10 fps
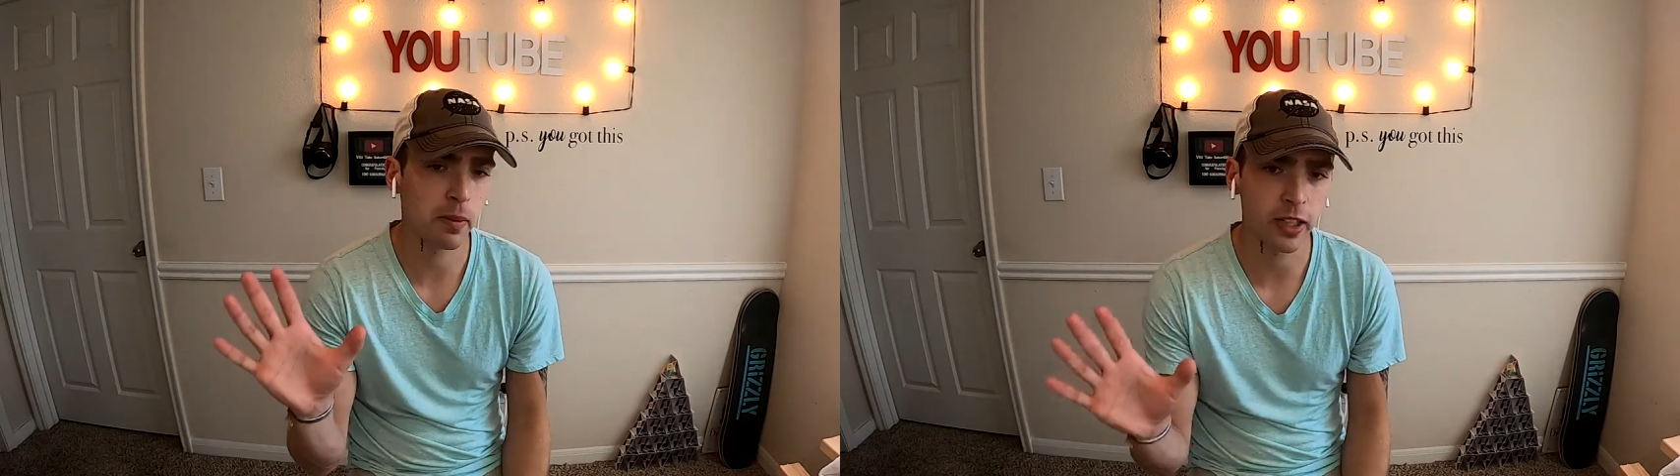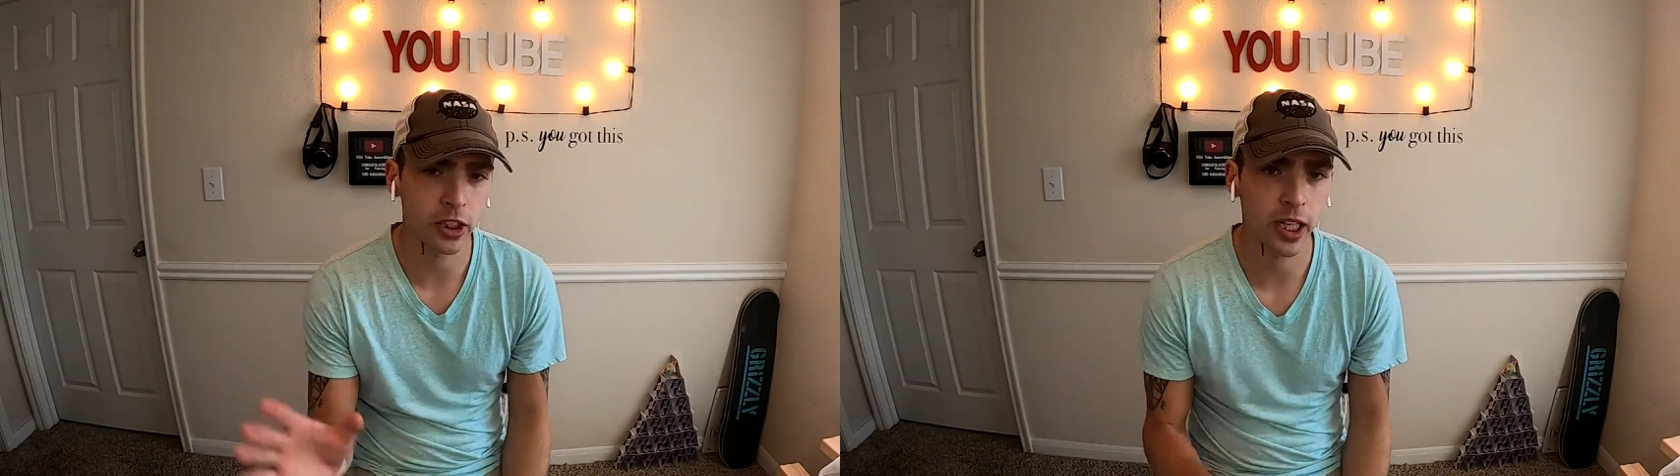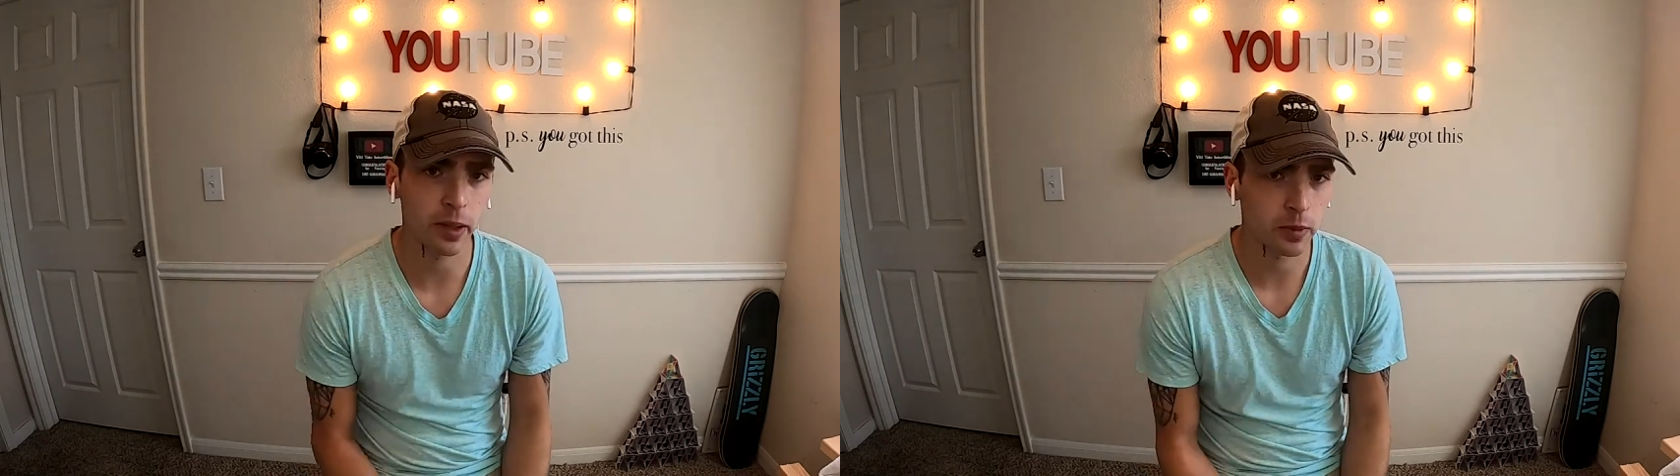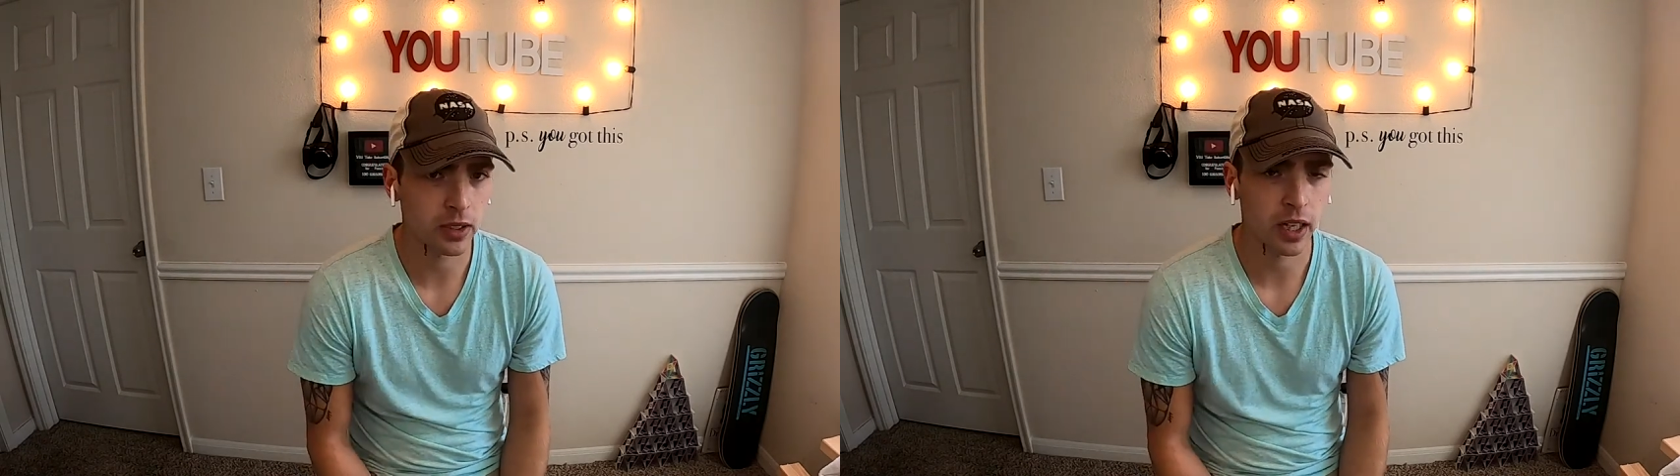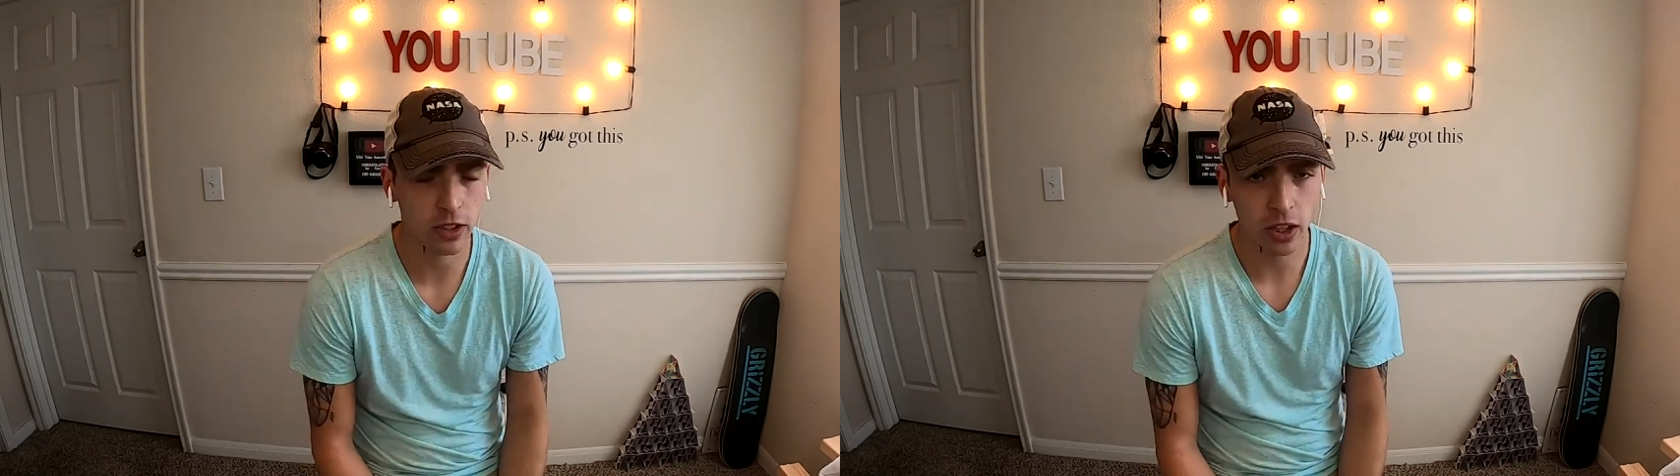My Jams
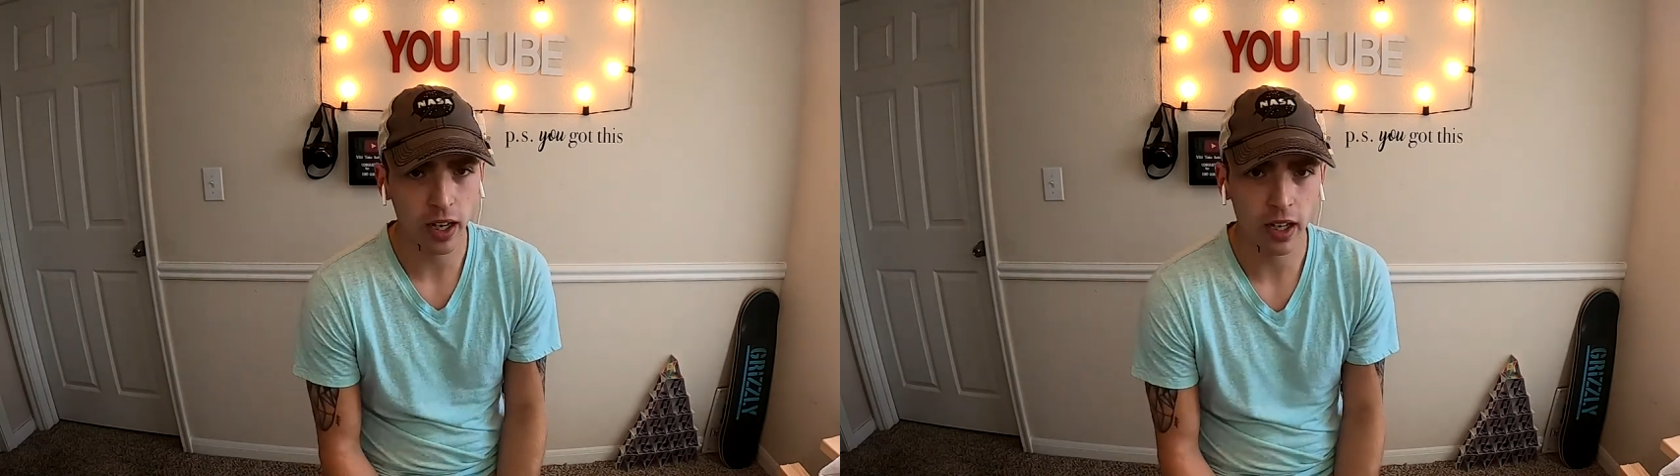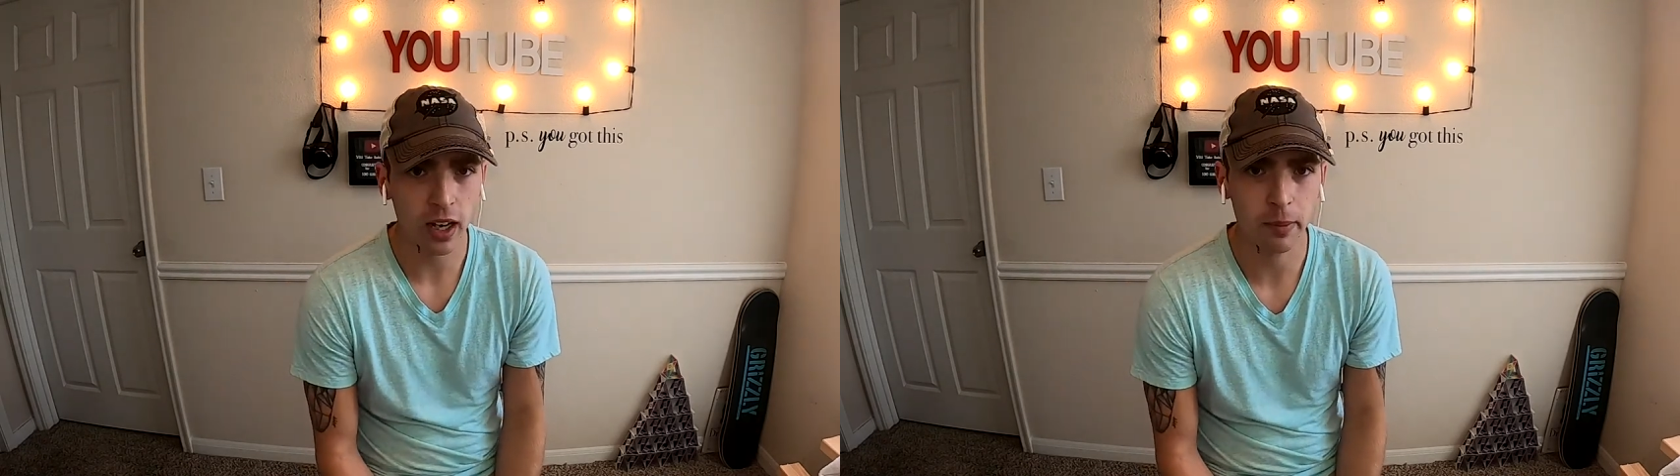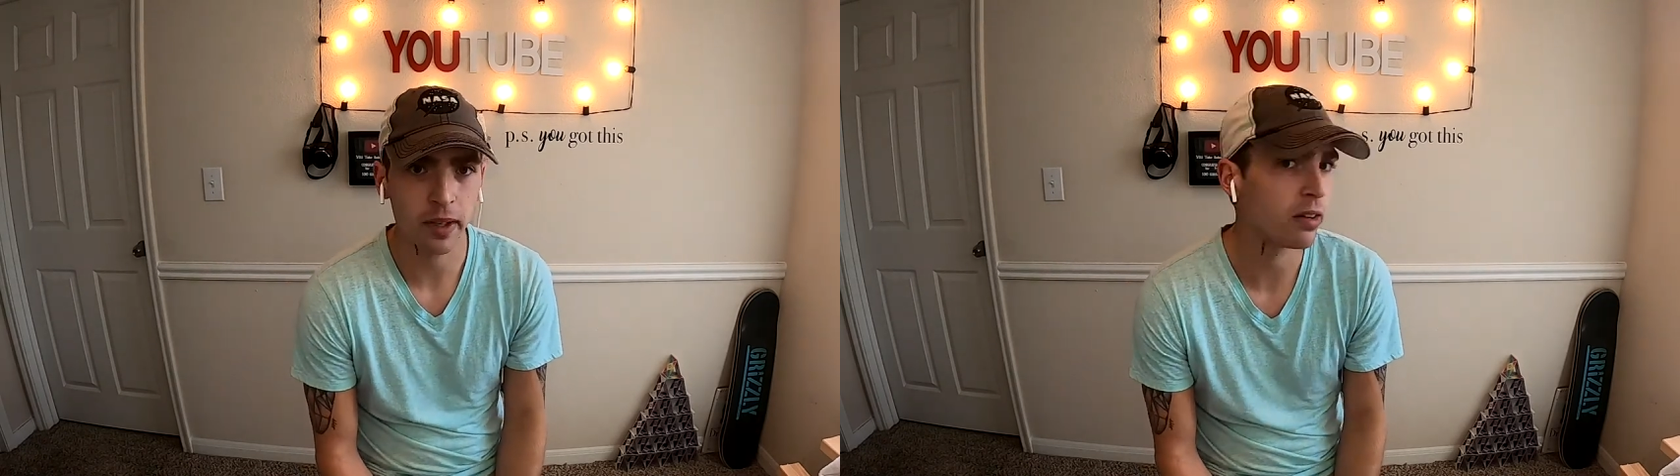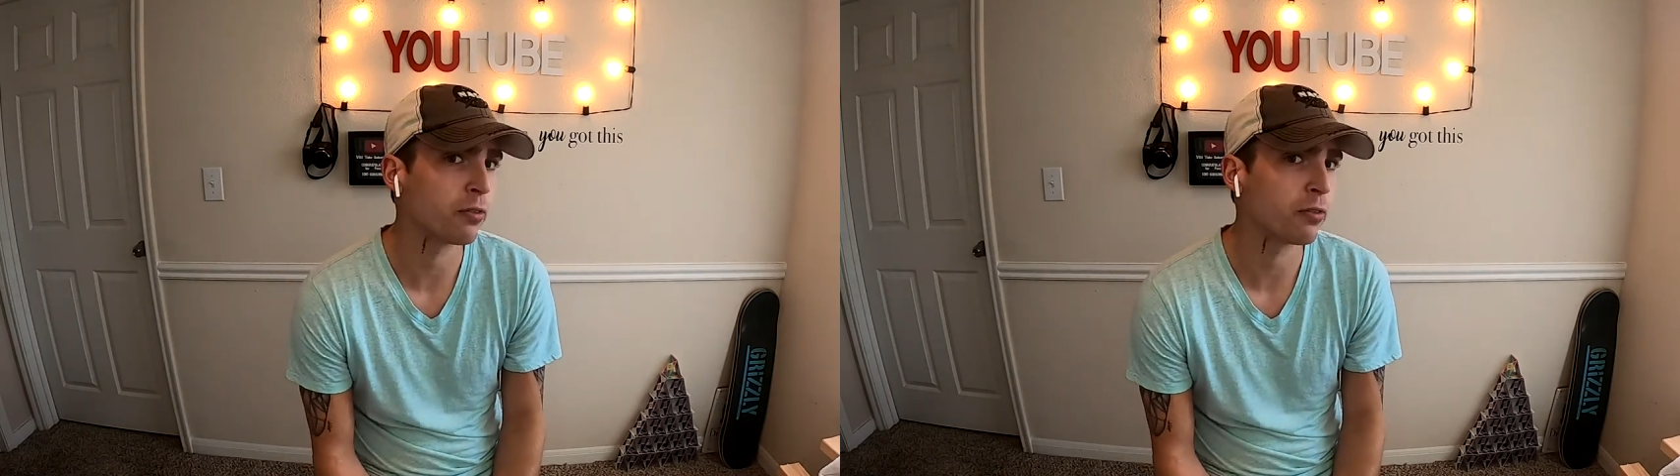that I try and update